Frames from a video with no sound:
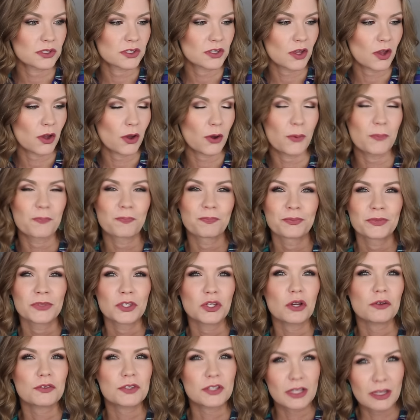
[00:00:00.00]
So
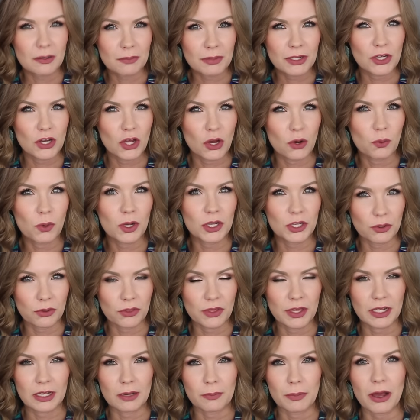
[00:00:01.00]
you'll have to let me know what you
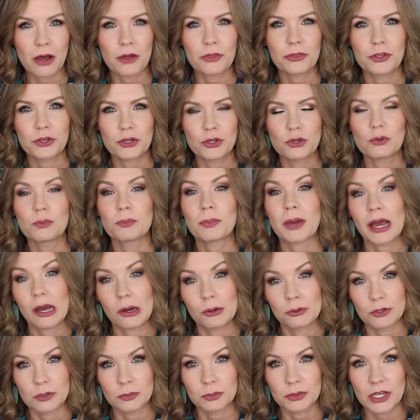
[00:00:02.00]
think about the new
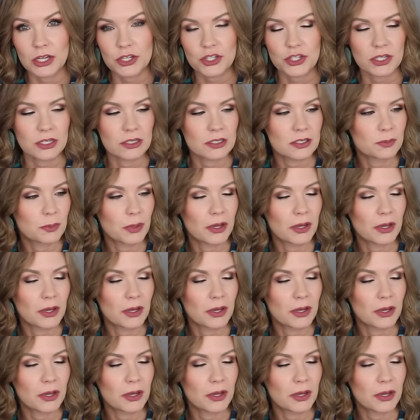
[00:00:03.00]
powder blushes,